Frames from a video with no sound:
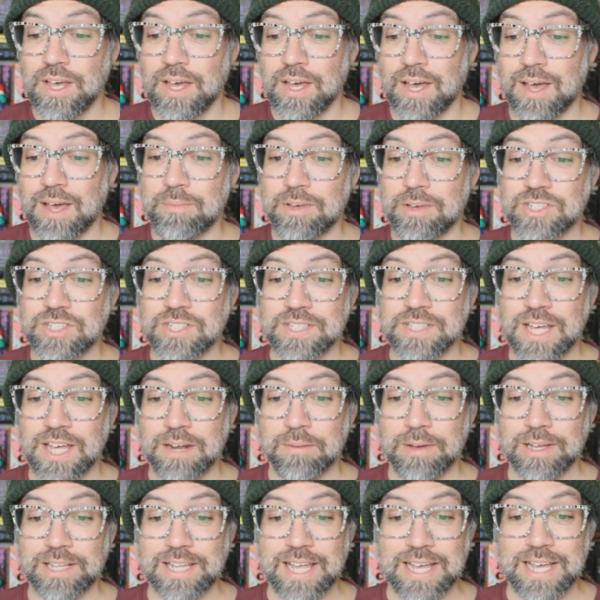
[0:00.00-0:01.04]
I mentioned that
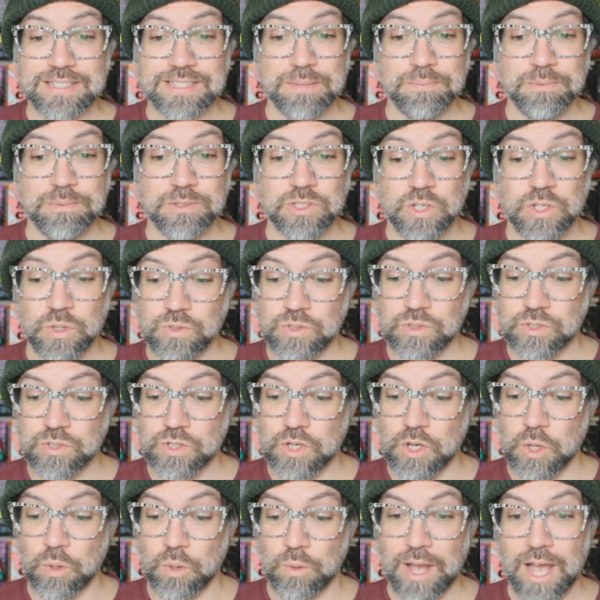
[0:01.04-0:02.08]
in my last episode,
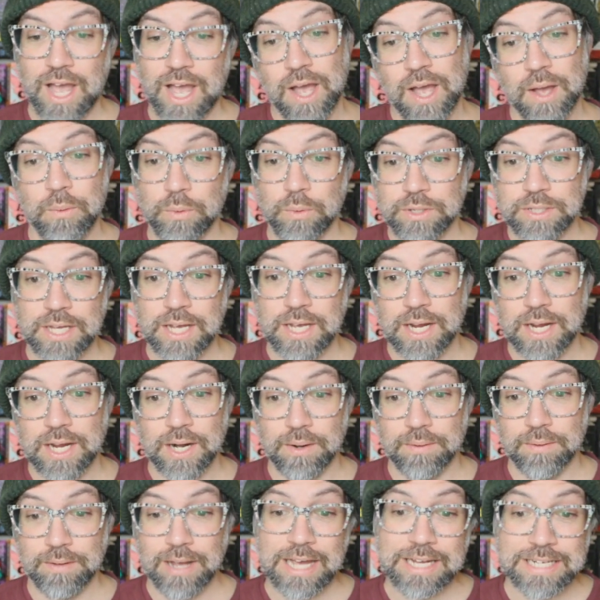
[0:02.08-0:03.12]
so I wouldn't
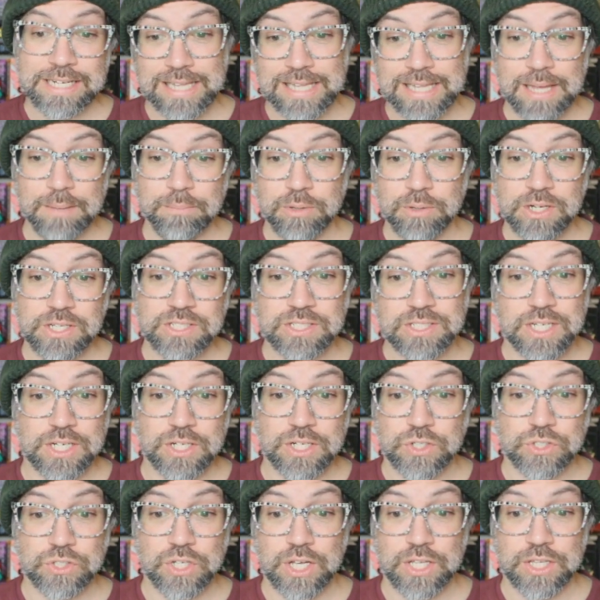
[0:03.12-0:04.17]
care. I did like putting
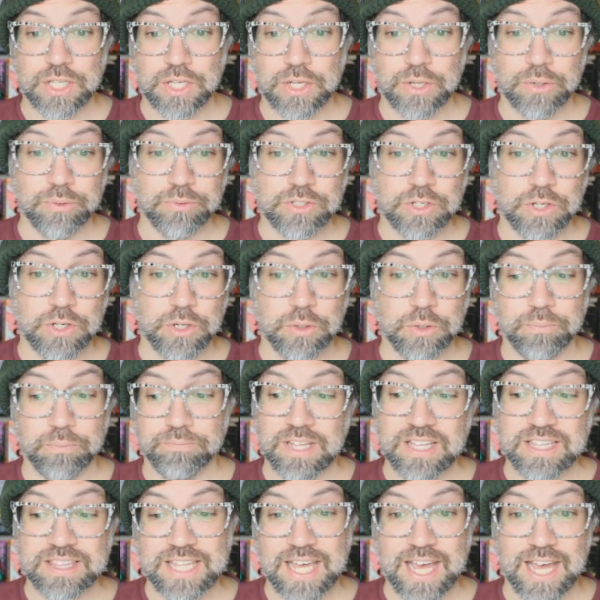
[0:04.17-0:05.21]
stickers on though, so
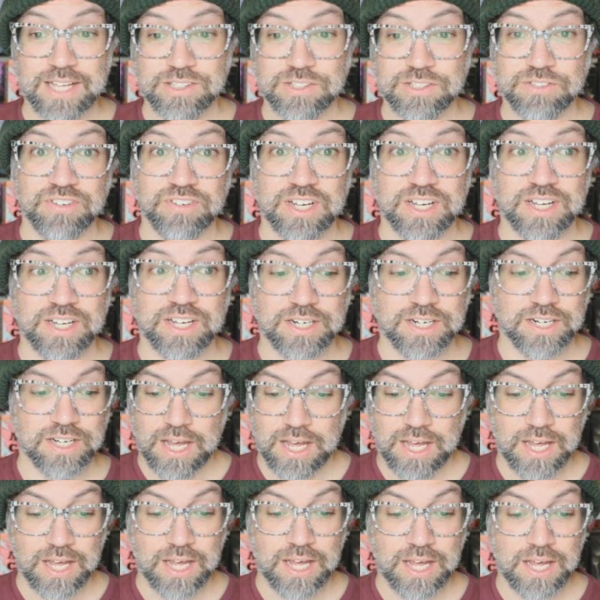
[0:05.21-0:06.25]
that's fun.
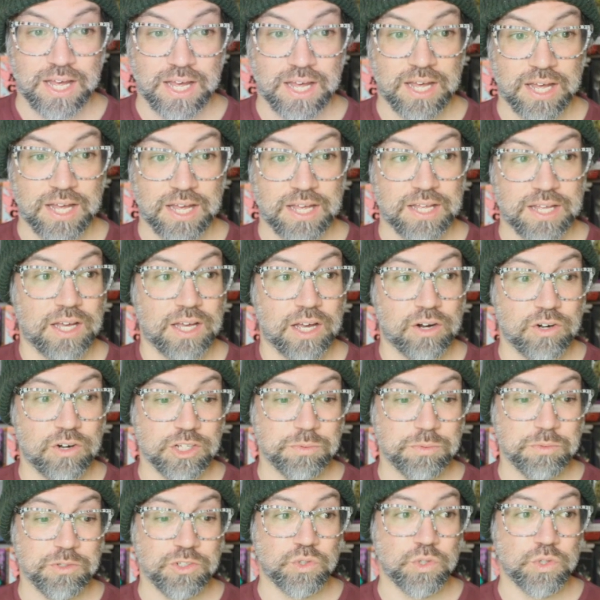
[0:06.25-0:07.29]
A
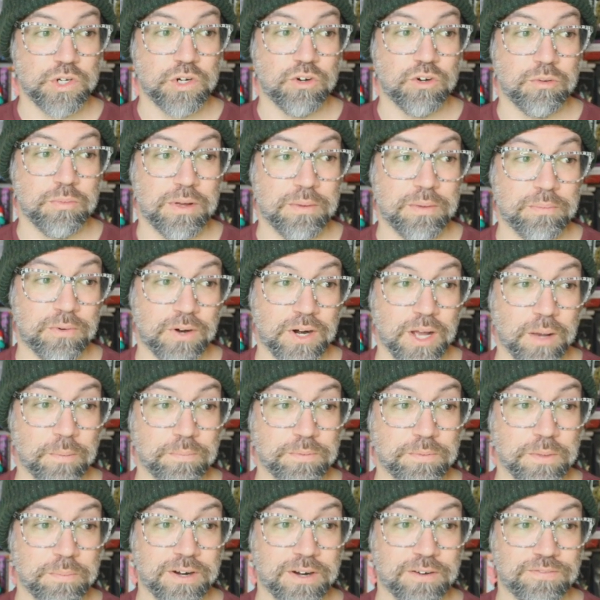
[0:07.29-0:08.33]
Christmas tree to remember.
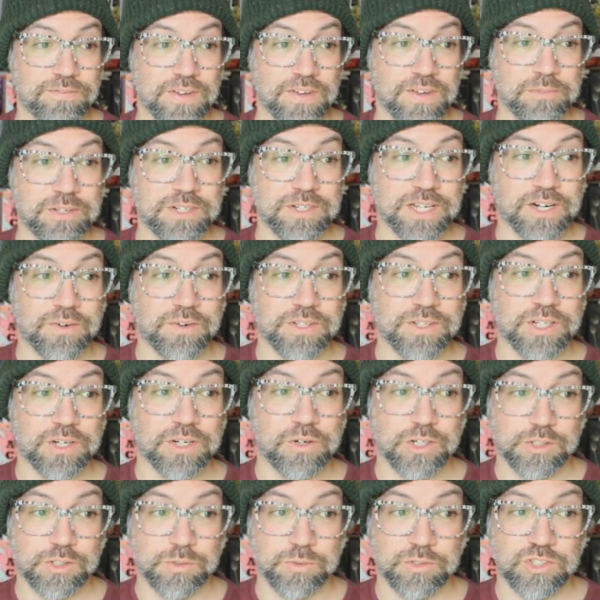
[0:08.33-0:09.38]
Help the Bear family decorate their
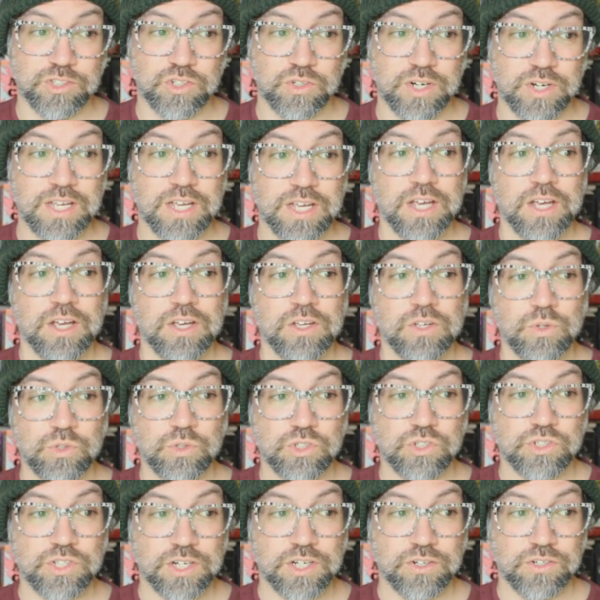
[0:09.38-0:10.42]
Christmas tree.
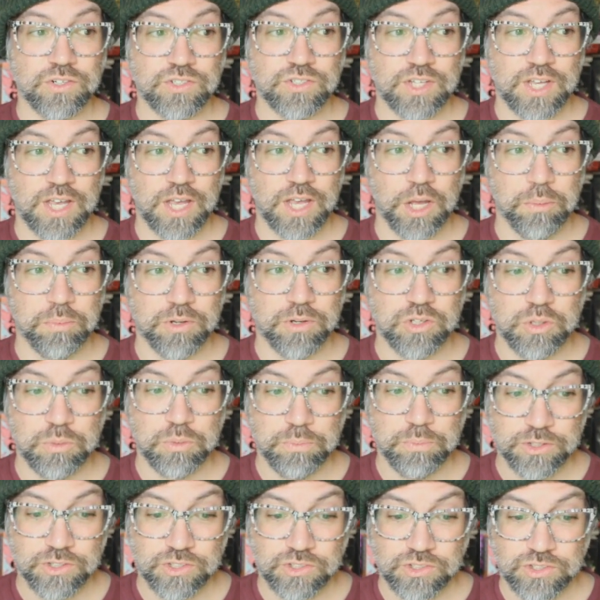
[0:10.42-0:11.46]
Use stickers to help. Can you
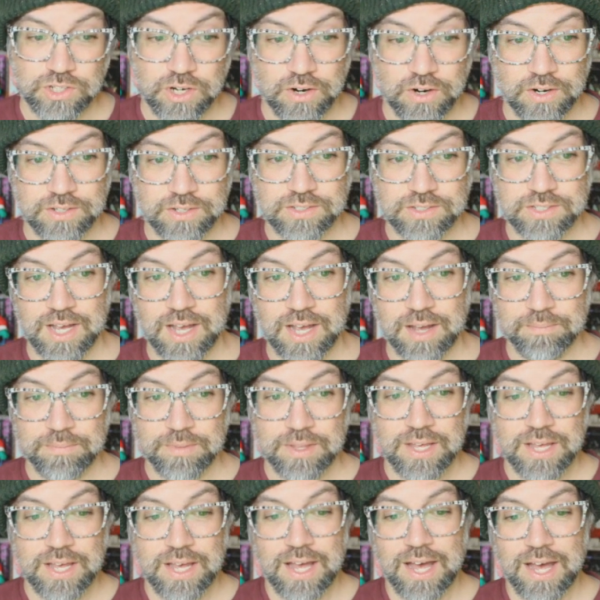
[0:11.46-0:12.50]
put the star on top?
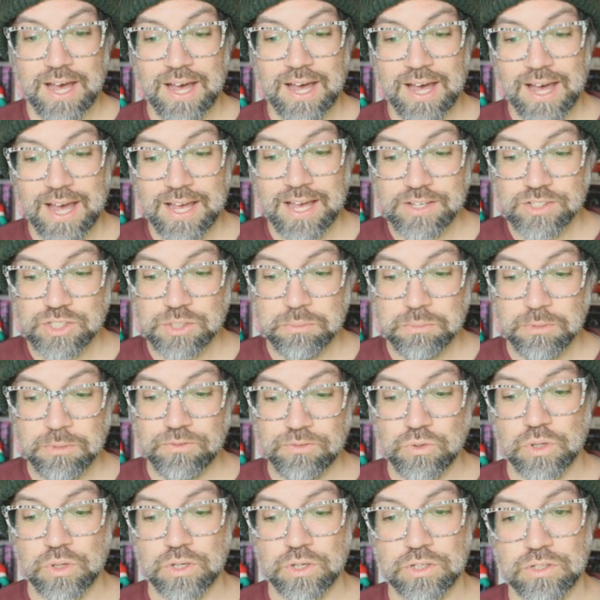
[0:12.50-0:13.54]
I assume if
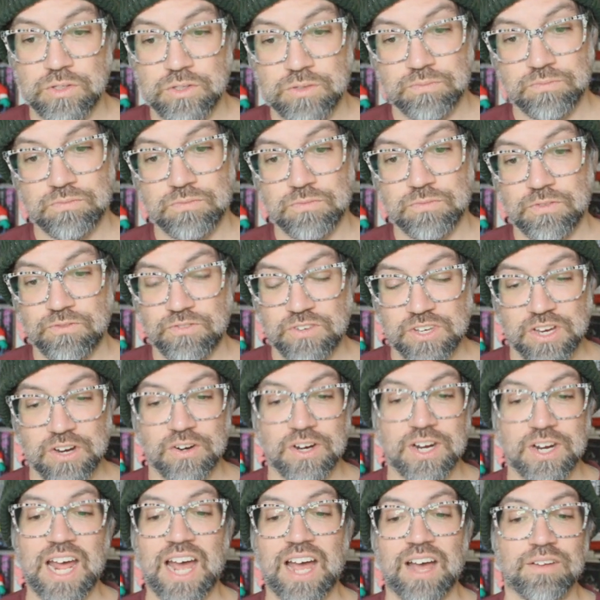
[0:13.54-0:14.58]
you could
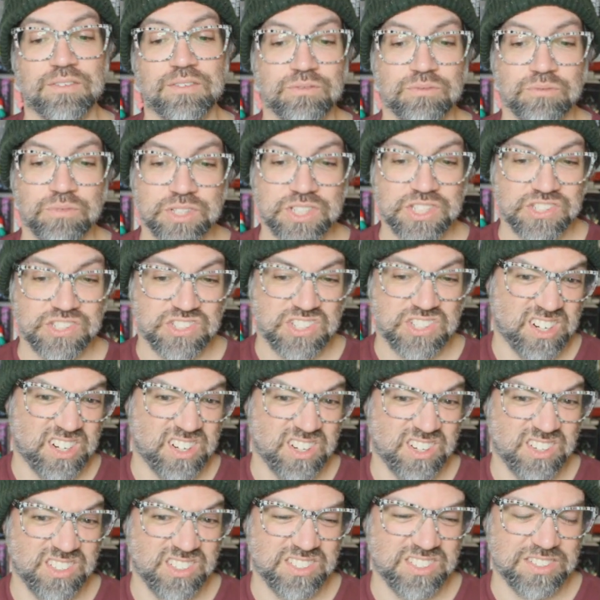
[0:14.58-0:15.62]
figure it out with the
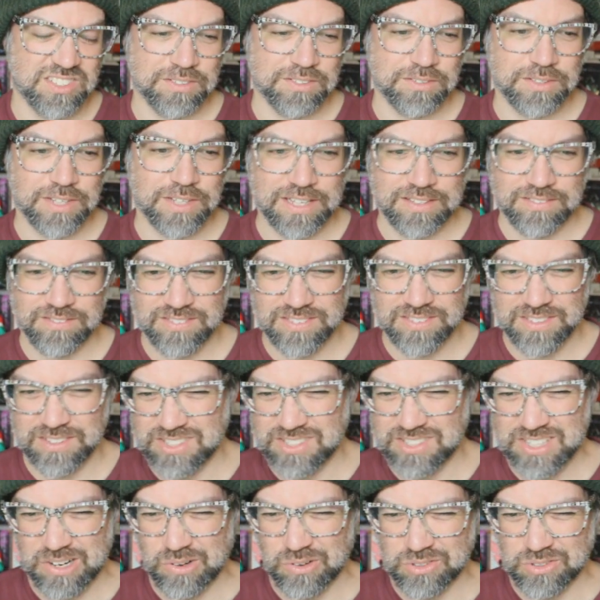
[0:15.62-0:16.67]
stickers, like the
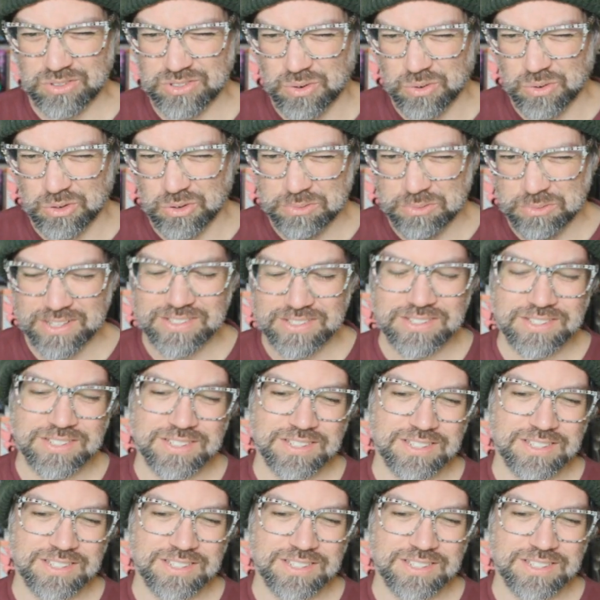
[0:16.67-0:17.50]
stickers ornaments,